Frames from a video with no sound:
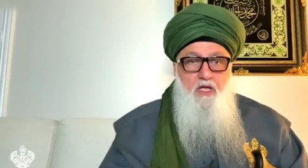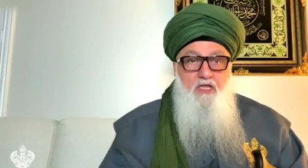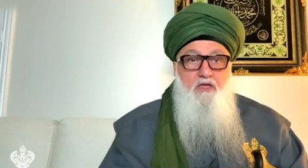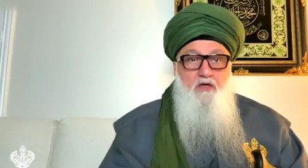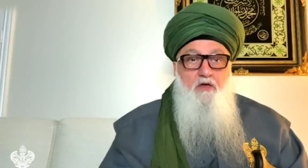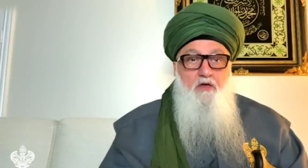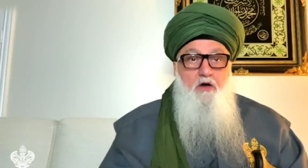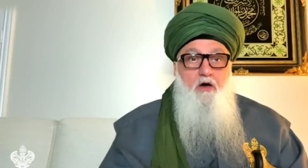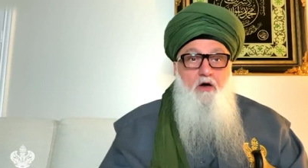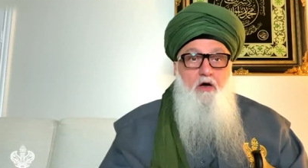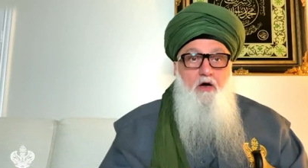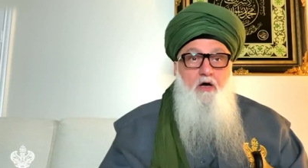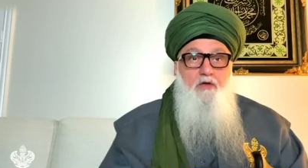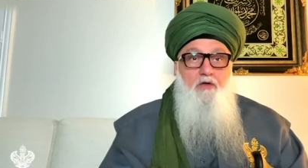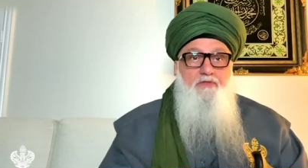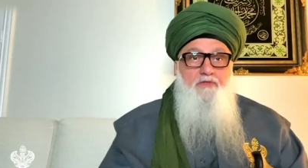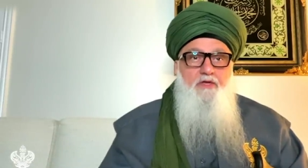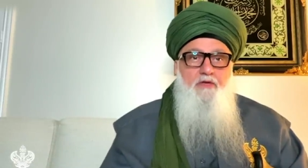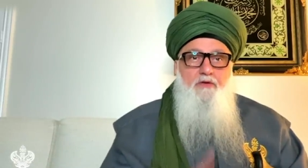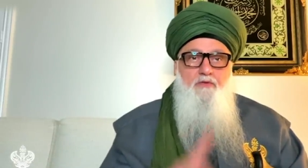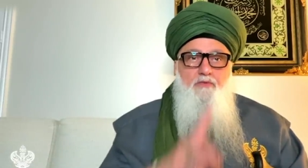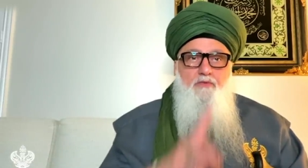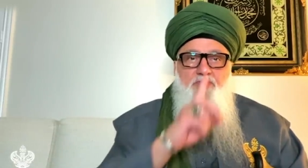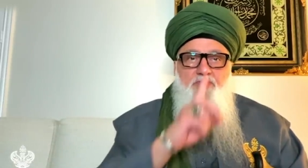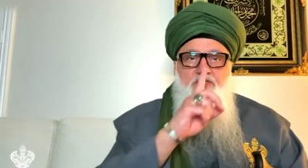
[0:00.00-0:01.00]

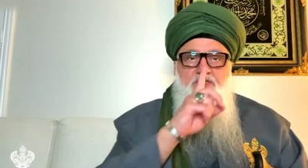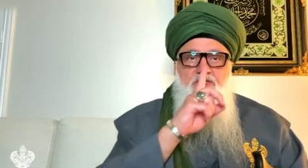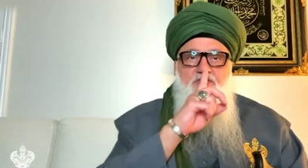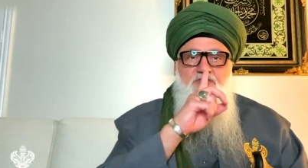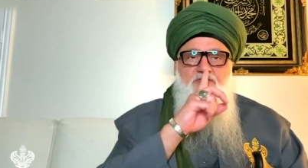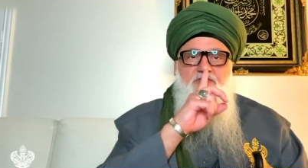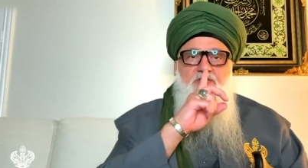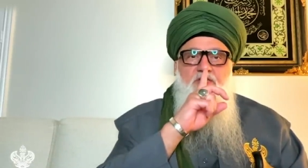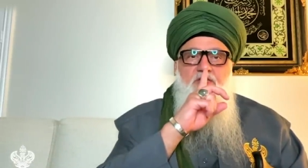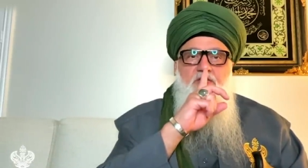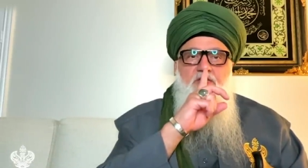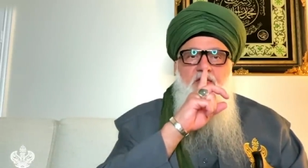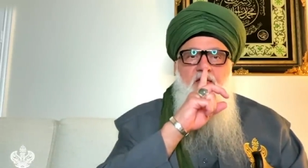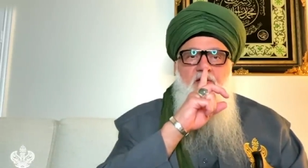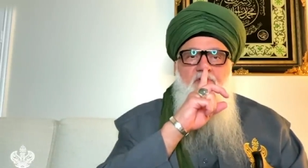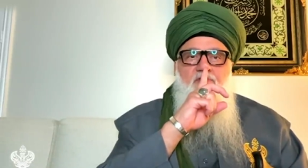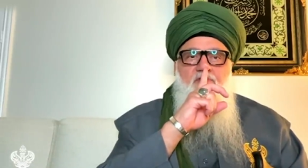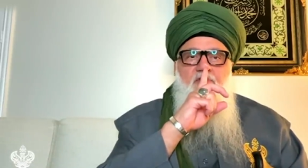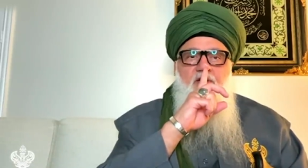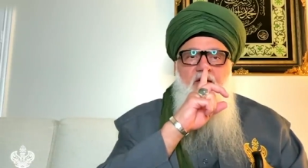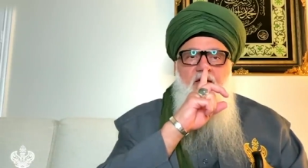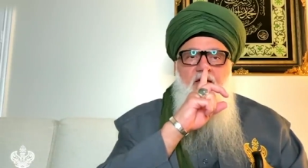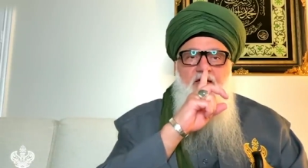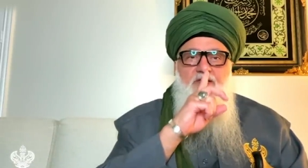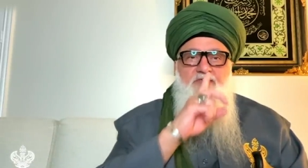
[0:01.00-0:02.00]
al-qadir, which is the
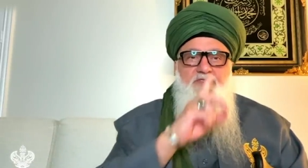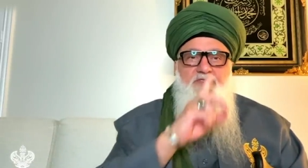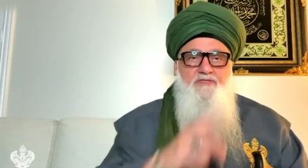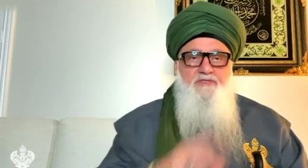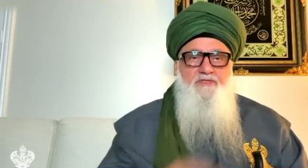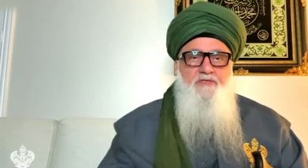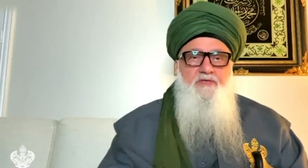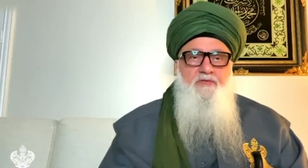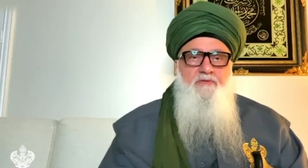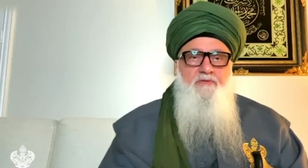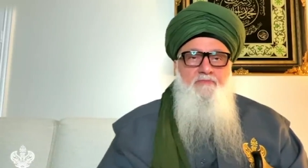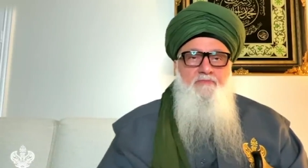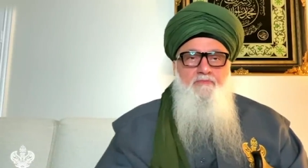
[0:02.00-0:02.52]
nafas,